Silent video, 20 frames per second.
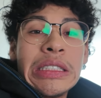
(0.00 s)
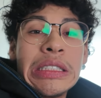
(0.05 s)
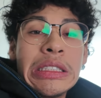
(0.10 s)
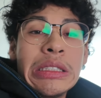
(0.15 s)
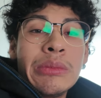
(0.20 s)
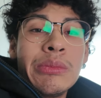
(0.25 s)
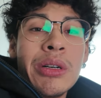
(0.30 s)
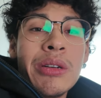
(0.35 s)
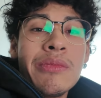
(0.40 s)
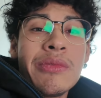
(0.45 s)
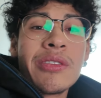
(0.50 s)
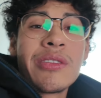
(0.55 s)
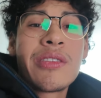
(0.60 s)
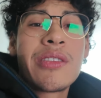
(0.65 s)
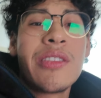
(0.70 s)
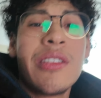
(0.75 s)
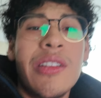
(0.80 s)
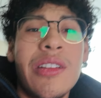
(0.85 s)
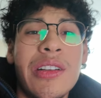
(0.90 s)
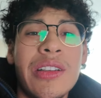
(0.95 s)
I'm
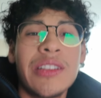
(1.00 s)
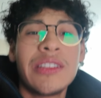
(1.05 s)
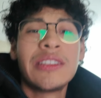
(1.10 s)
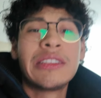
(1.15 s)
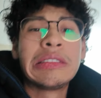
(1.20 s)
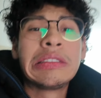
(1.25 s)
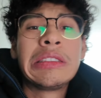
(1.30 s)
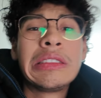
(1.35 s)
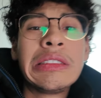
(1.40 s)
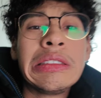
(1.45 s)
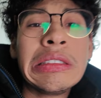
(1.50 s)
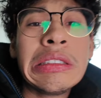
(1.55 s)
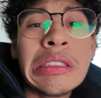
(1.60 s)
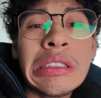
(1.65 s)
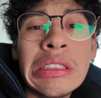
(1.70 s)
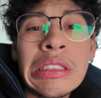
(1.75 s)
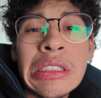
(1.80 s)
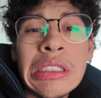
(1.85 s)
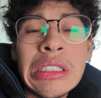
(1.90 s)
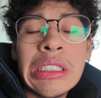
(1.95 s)
almost done.
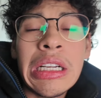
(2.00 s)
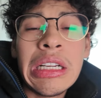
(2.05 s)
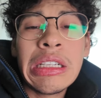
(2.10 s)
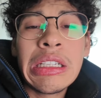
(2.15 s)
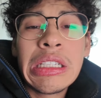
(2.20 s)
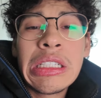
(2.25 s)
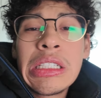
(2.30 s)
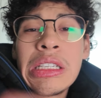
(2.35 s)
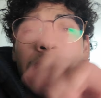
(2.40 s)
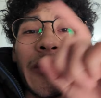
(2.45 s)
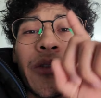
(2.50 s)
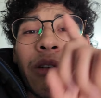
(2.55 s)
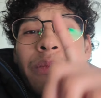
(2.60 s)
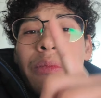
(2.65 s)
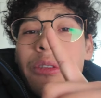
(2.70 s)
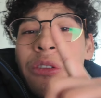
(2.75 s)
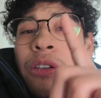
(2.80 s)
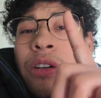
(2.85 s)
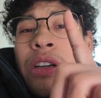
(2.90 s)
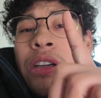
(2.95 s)
I just need one
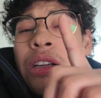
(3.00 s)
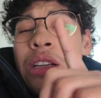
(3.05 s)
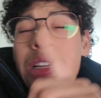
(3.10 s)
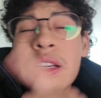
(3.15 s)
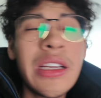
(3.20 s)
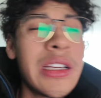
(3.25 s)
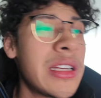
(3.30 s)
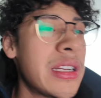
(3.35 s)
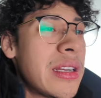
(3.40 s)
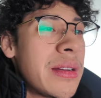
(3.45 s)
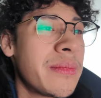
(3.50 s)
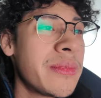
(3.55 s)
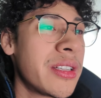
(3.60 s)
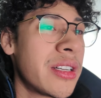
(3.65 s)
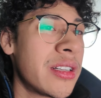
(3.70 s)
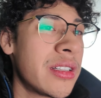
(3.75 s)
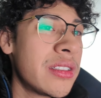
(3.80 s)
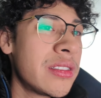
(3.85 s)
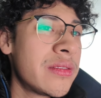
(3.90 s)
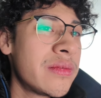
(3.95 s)
more and then I'm
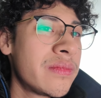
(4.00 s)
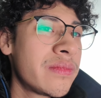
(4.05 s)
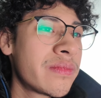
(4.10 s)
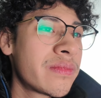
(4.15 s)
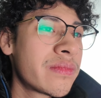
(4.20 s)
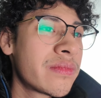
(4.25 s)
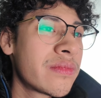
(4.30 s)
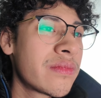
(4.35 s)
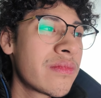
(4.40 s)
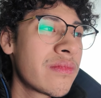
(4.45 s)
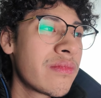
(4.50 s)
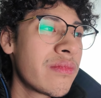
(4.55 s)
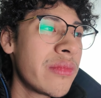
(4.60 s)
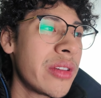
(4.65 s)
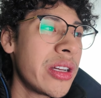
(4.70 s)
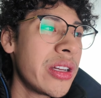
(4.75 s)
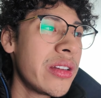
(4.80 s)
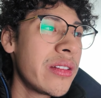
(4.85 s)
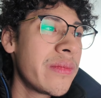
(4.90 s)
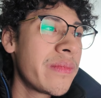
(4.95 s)
done.
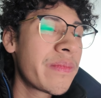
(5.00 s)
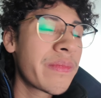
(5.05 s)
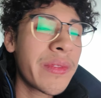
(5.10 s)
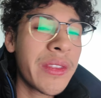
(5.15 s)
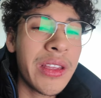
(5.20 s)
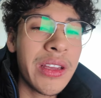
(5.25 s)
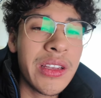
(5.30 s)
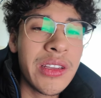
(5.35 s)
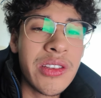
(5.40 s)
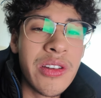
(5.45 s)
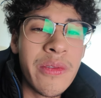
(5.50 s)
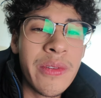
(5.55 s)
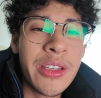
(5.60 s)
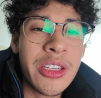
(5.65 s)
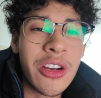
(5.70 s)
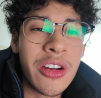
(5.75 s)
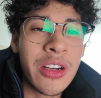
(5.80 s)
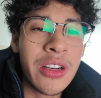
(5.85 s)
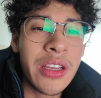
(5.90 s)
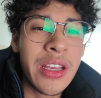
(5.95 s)
But it's
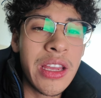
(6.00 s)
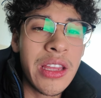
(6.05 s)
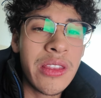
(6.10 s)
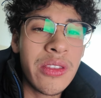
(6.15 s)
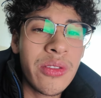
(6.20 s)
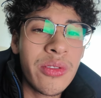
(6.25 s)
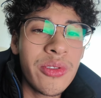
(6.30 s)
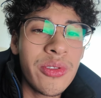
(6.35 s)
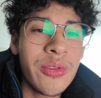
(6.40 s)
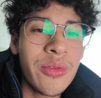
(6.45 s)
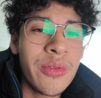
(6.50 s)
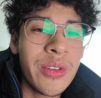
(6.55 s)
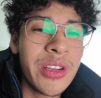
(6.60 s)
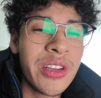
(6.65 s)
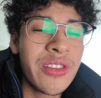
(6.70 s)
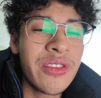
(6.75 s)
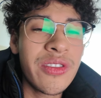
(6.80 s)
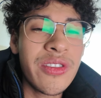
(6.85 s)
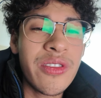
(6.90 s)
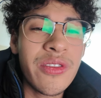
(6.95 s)
always hard to get through when
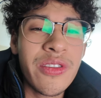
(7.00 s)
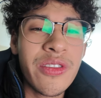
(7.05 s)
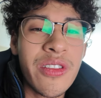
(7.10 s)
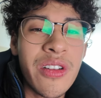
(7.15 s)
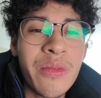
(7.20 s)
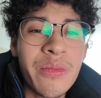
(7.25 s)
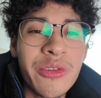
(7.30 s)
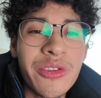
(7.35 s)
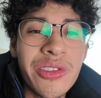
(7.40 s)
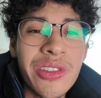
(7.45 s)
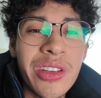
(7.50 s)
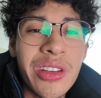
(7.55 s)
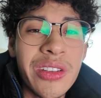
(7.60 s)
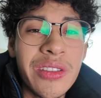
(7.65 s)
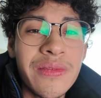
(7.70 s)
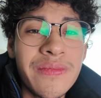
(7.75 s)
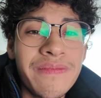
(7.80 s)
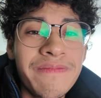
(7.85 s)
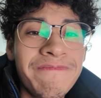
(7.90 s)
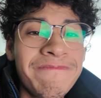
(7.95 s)
you know you're almost
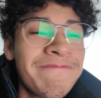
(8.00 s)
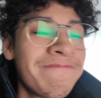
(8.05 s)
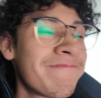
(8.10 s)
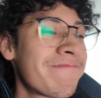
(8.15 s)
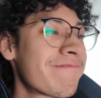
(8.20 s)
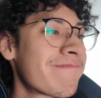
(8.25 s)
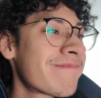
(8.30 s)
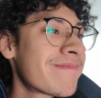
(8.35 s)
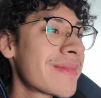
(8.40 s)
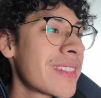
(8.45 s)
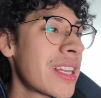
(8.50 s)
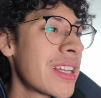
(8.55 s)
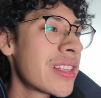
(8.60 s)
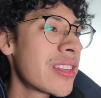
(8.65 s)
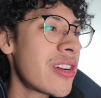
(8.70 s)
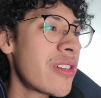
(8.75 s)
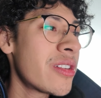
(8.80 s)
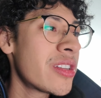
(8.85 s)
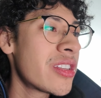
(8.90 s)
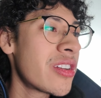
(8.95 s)
done.
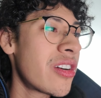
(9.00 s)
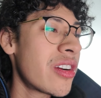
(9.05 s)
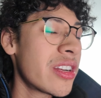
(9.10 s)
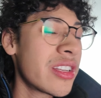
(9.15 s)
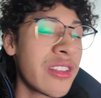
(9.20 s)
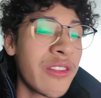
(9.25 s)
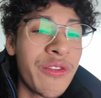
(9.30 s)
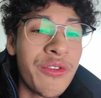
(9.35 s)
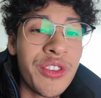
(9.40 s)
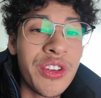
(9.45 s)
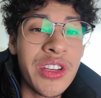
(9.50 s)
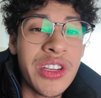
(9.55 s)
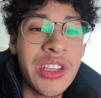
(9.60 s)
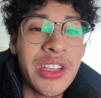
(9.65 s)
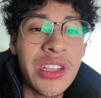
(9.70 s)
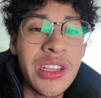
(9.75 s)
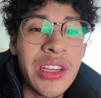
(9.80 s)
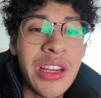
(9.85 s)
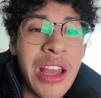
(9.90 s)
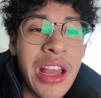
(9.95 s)
It's always hard to
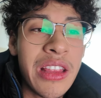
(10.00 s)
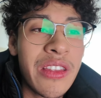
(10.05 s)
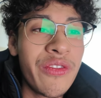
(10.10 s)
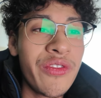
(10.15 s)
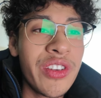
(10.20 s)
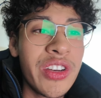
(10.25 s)
finish at the